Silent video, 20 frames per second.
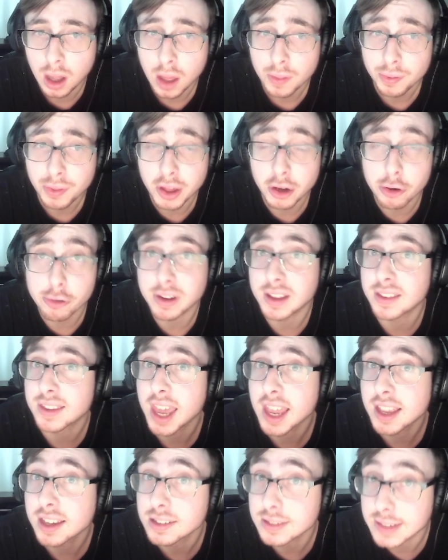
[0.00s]
They'd already
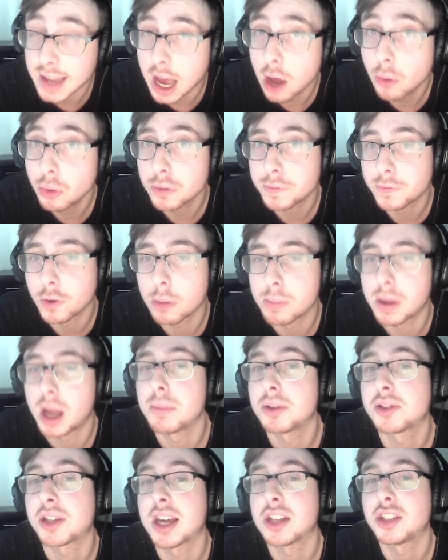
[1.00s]
taken down the former
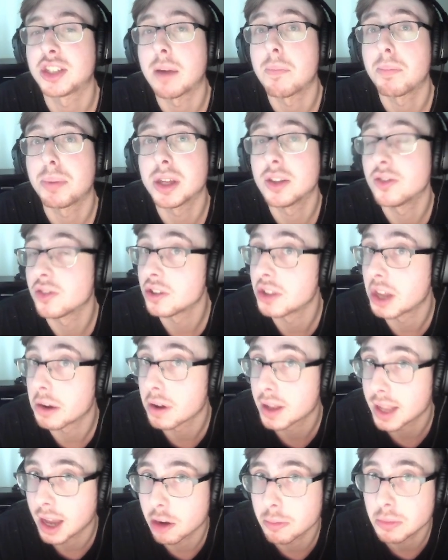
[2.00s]
MSI champions in their
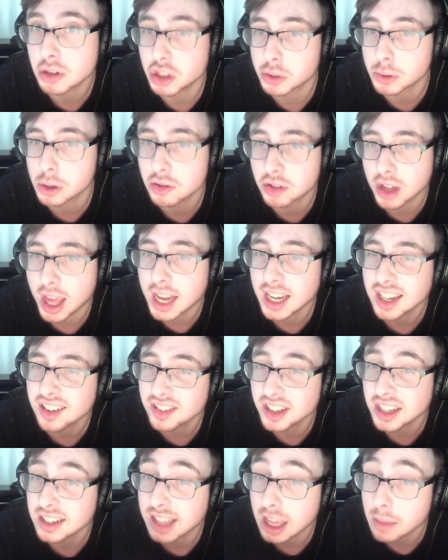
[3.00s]
Academy Duo's
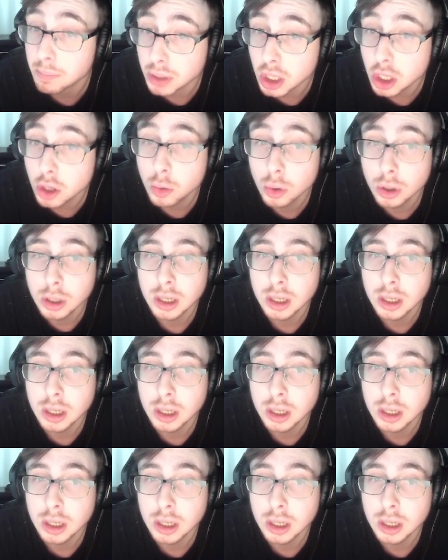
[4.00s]
LEC debut,